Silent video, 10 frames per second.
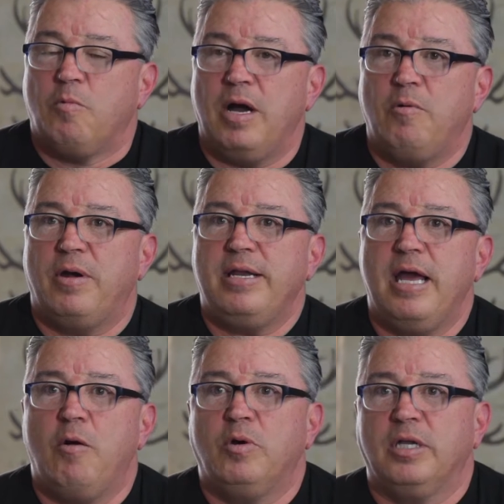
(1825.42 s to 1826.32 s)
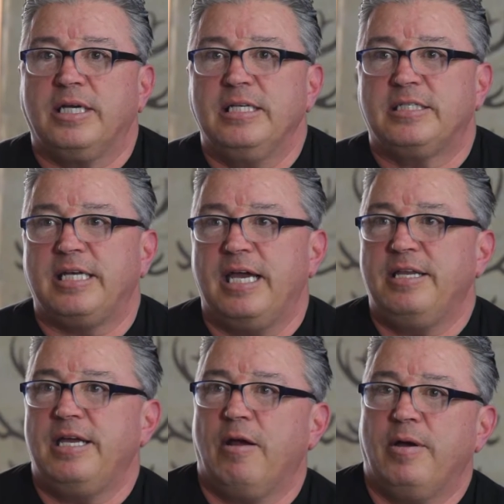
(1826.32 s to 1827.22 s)
Well, right now we're looking to stay in
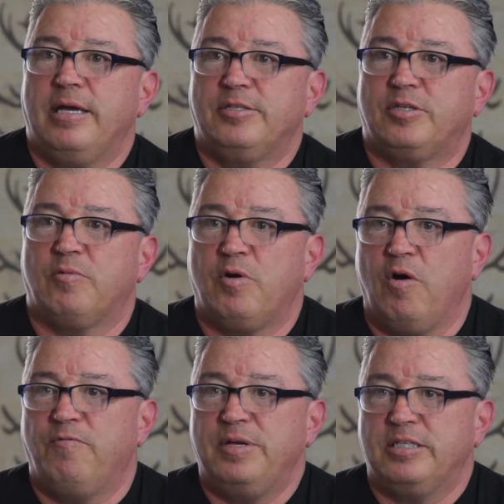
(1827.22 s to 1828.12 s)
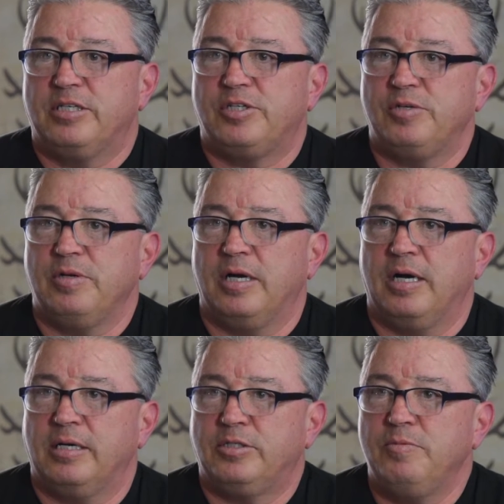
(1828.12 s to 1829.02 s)
the area, so we're hoping to shoot
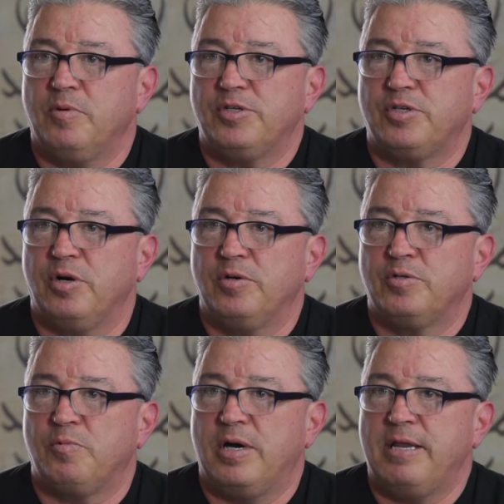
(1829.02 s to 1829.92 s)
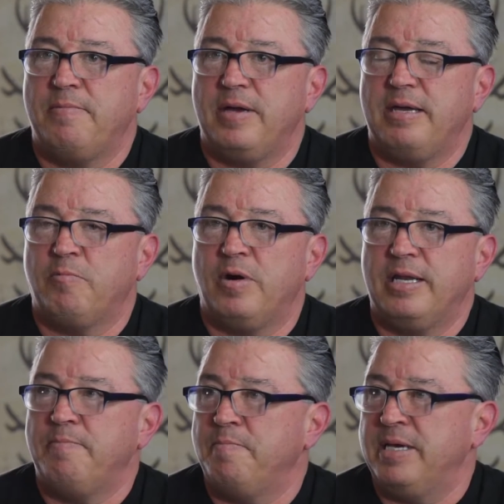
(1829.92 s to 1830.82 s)
2 more shows, one
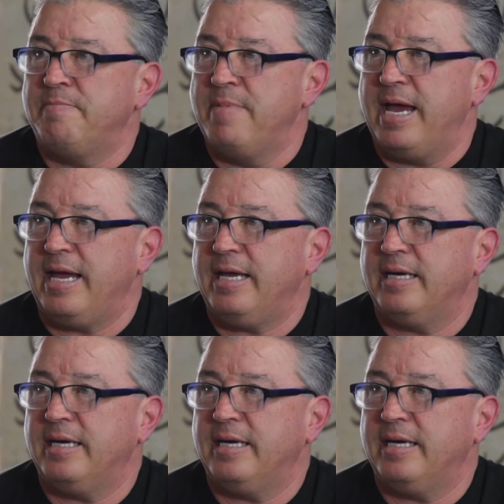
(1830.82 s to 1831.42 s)
in mid-May